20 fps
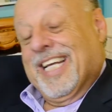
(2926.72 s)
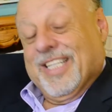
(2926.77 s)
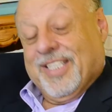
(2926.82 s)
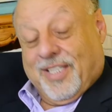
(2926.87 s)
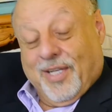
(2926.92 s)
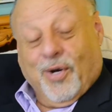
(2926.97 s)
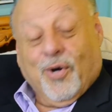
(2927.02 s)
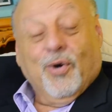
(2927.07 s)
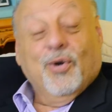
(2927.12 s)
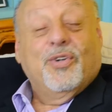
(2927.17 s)

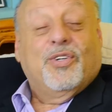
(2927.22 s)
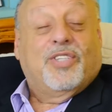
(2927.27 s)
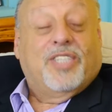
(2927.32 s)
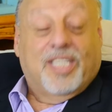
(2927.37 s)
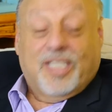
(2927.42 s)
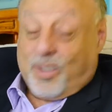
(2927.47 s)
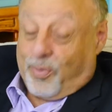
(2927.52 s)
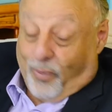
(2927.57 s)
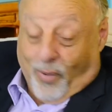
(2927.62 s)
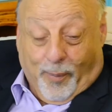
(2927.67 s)
So
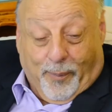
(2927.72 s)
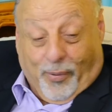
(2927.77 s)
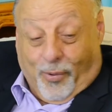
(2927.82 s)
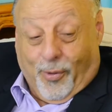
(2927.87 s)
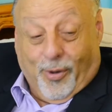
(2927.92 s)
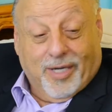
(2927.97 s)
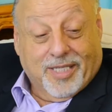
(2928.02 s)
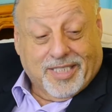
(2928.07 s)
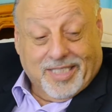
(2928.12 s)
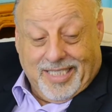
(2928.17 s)

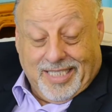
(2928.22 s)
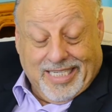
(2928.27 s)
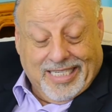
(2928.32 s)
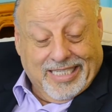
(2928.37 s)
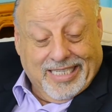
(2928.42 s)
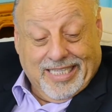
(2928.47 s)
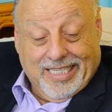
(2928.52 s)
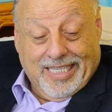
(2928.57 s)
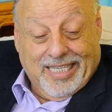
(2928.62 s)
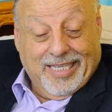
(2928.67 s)

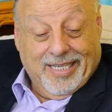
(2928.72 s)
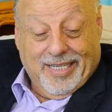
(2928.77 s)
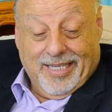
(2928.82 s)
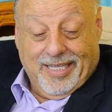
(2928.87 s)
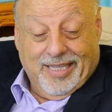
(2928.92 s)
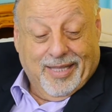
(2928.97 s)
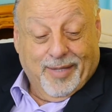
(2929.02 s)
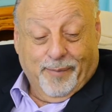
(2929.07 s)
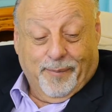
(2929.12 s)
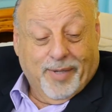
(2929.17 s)
disproportionately,
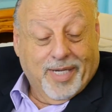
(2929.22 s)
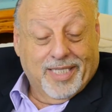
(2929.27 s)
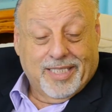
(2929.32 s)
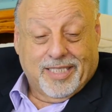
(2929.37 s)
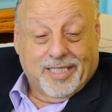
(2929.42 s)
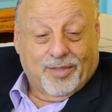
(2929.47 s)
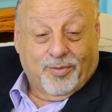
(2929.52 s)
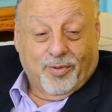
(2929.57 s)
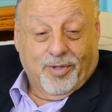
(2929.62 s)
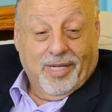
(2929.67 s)
the
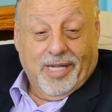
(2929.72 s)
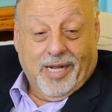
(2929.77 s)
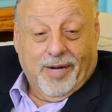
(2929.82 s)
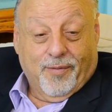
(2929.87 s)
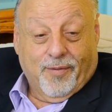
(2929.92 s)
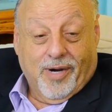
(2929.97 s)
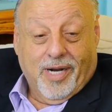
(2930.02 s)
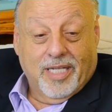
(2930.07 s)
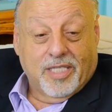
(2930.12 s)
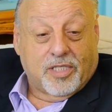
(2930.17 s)
budgets were not
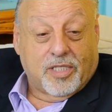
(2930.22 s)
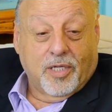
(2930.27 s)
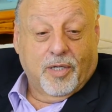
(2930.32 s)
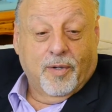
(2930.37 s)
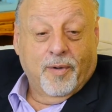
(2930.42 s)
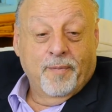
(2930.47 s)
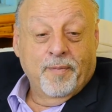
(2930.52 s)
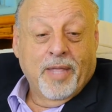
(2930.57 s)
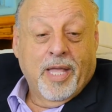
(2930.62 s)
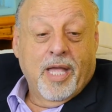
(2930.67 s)
right.
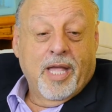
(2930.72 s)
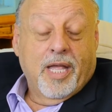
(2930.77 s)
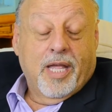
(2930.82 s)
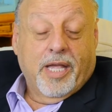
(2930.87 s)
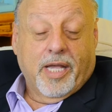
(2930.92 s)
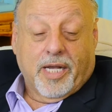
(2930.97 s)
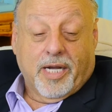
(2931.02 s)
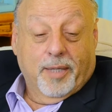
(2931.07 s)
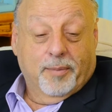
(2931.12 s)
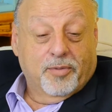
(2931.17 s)
So
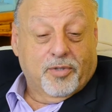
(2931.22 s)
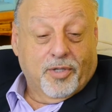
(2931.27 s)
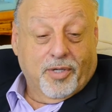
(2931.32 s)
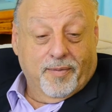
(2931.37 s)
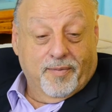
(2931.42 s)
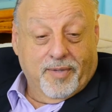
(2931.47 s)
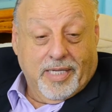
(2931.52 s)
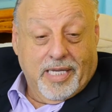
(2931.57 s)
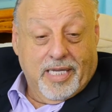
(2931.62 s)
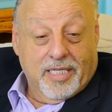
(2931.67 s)
here comes
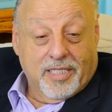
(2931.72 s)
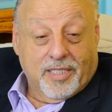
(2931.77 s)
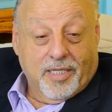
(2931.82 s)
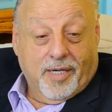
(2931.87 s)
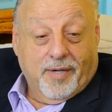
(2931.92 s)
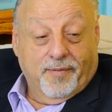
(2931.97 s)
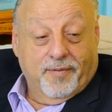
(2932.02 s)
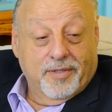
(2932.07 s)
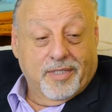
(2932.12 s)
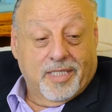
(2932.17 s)
Irving
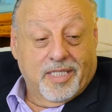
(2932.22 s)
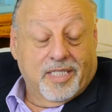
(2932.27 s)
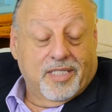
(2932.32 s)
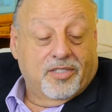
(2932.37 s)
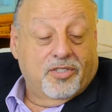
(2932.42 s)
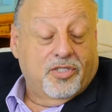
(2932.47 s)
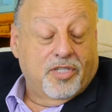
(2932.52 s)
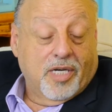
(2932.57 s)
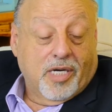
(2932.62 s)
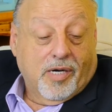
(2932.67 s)
Azoff and says,
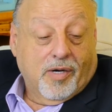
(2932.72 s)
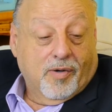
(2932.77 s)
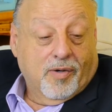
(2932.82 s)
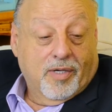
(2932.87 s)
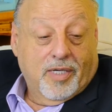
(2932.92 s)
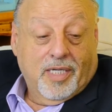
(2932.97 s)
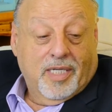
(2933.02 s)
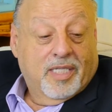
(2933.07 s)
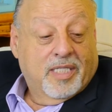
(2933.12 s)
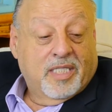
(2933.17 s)
Gerald,
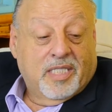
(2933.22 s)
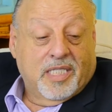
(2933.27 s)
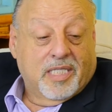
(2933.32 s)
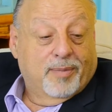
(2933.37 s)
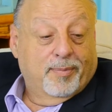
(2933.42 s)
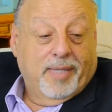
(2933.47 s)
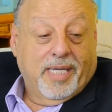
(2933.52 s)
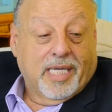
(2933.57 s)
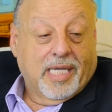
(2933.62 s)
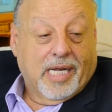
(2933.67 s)

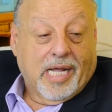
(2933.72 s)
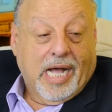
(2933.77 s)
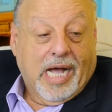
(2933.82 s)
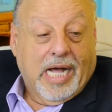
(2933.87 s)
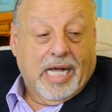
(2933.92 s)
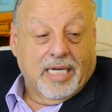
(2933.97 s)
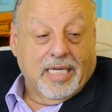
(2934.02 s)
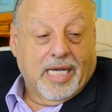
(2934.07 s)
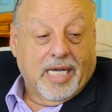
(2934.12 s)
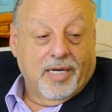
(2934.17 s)
just make it
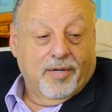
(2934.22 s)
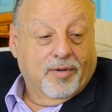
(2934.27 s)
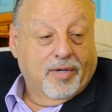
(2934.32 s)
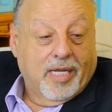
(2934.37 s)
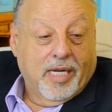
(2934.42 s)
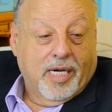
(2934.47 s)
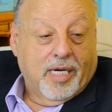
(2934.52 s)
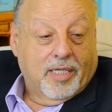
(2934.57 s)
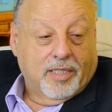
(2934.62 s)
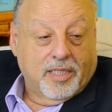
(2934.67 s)
hot. I don't
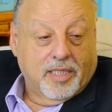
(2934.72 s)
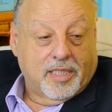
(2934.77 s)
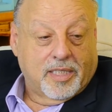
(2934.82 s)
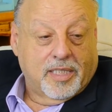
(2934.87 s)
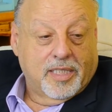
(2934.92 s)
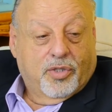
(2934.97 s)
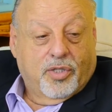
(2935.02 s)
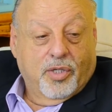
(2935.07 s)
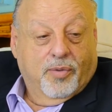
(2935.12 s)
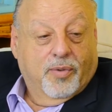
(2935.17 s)
care.
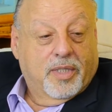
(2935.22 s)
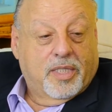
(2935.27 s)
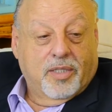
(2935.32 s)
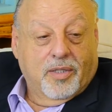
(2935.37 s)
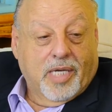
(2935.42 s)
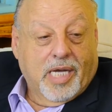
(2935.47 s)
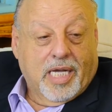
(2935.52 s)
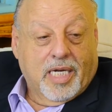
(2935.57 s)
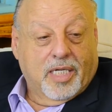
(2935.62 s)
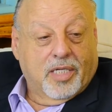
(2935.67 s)
Just do what you
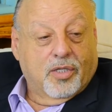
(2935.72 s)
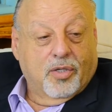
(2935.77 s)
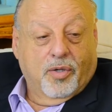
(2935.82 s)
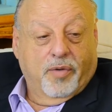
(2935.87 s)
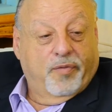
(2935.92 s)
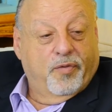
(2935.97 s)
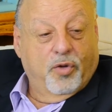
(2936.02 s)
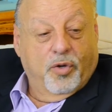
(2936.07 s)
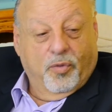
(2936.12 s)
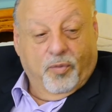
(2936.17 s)
got to do.
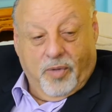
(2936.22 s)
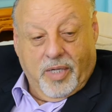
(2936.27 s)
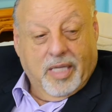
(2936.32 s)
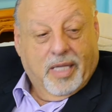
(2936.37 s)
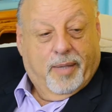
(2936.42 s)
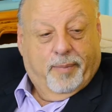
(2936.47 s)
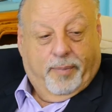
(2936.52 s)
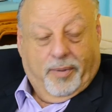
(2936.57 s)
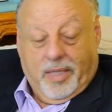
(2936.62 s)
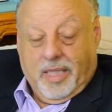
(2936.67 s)
If you
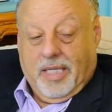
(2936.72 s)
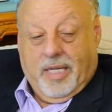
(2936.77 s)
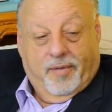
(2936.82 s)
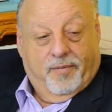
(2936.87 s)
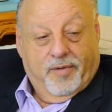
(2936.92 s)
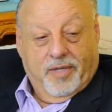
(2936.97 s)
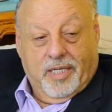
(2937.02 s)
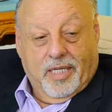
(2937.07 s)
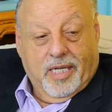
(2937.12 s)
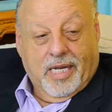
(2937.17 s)
really
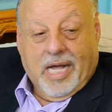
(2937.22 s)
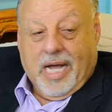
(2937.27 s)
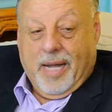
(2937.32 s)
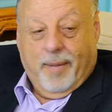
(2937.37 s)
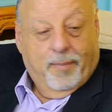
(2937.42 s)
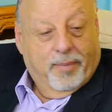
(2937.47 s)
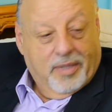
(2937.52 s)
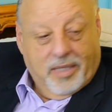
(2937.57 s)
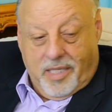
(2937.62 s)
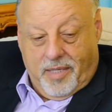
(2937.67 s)
believe in it, I
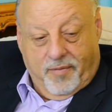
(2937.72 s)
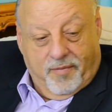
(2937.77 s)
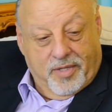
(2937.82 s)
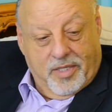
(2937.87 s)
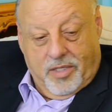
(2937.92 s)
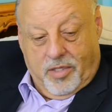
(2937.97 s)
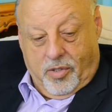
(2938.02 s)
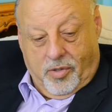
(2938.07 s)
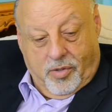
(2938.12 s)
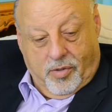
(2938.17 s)
believe
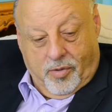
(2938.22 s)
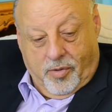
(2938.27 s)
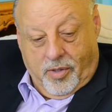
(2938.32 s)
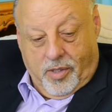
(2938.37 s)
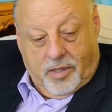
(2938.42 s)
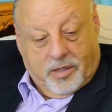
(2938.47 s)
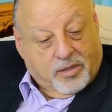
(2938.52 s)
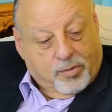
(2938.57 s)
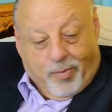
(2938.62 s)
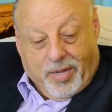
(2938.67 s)
in you.
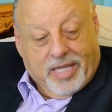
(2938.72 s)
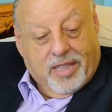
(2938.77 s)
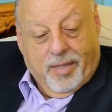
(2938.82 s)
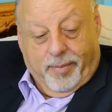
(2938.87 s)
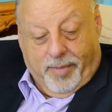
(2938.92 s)
Spend the